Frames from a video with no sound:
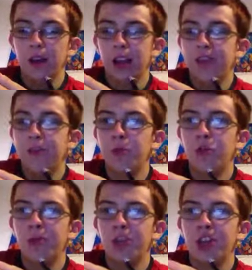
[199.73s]
life
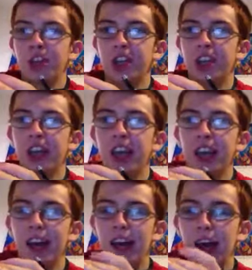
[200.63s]
absorption,
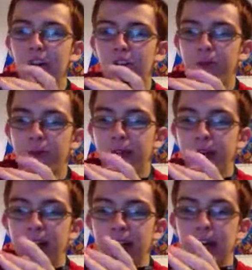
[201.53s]
and
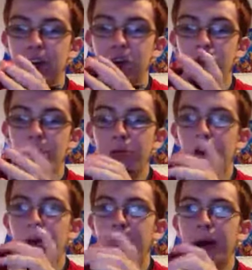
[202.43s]
he can also
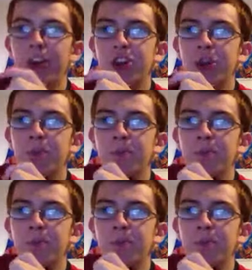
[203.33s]
absorb matter.